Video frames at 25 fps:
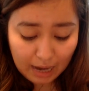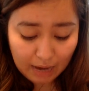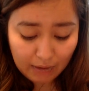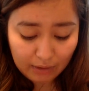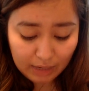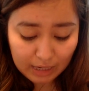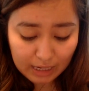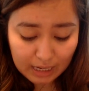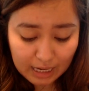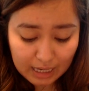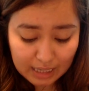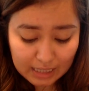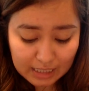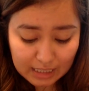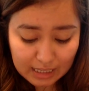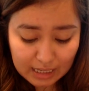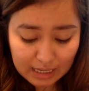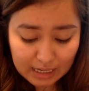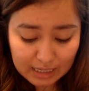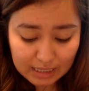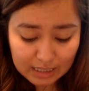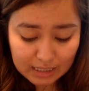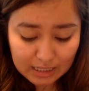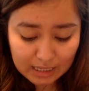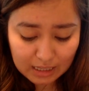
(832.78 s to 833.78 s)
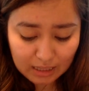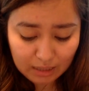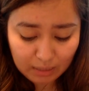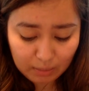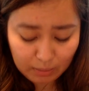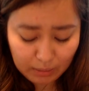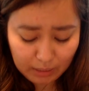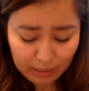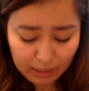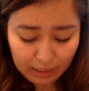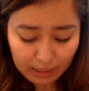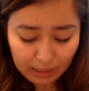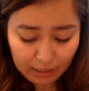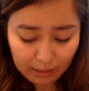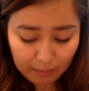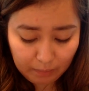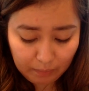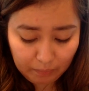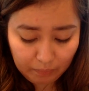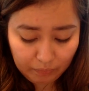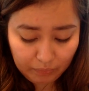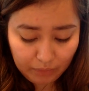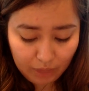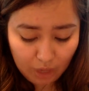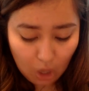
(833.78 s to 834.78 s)
Somehow he had to get inside
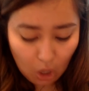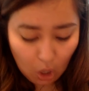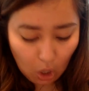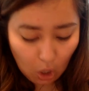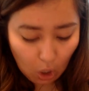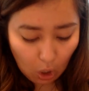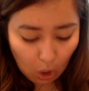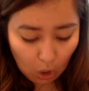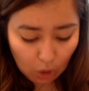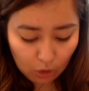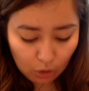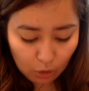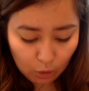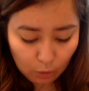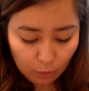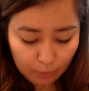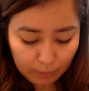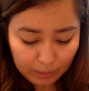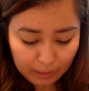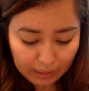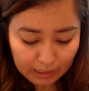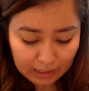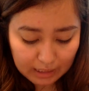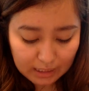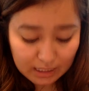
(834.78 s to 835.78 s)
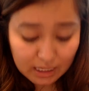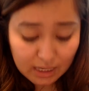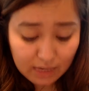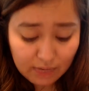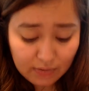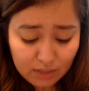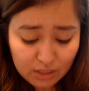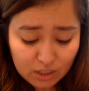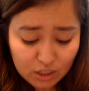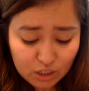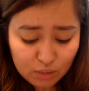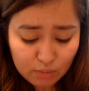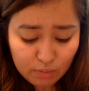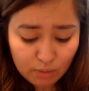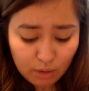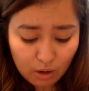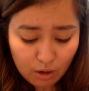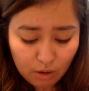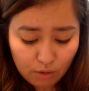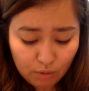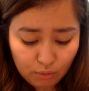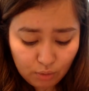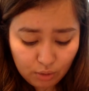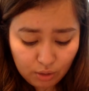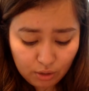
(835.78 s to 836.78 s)
the plane. All openings,
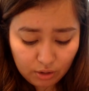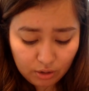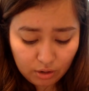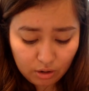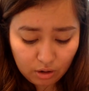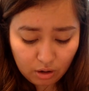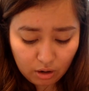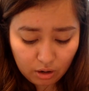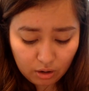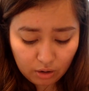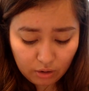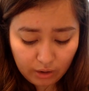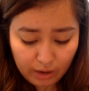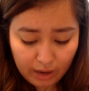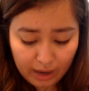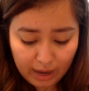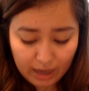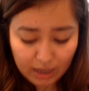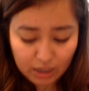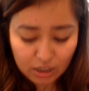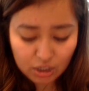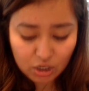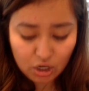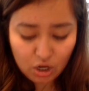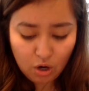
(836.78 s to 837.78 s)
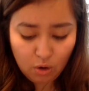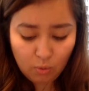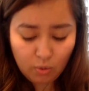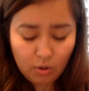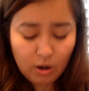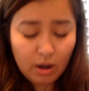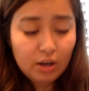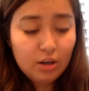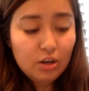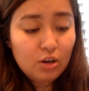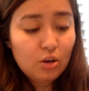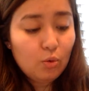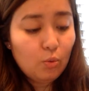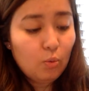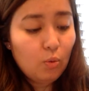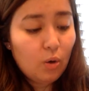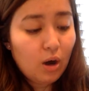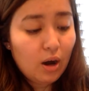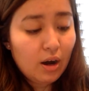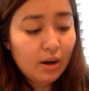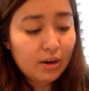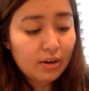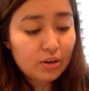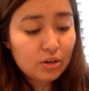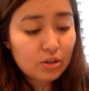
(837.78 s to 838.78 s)
even the small rear cargo hatch,
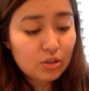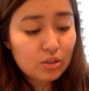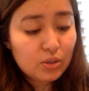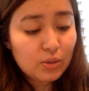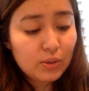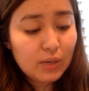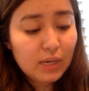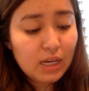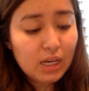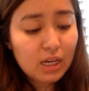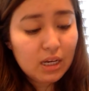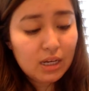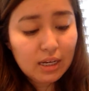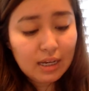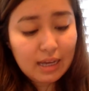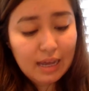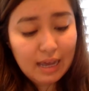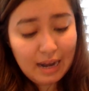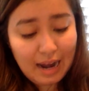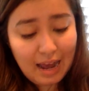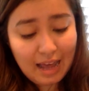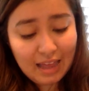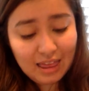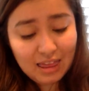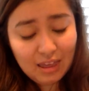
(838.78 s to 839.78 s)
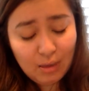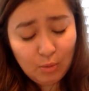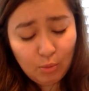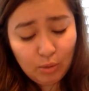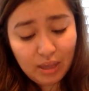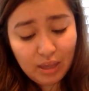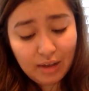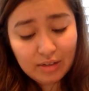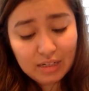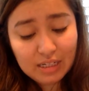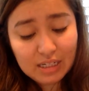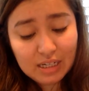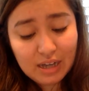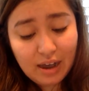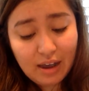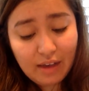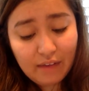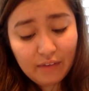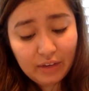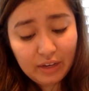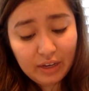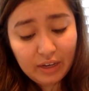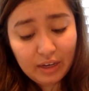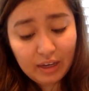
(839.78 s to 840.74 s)
were underwater, so he couldn't get at them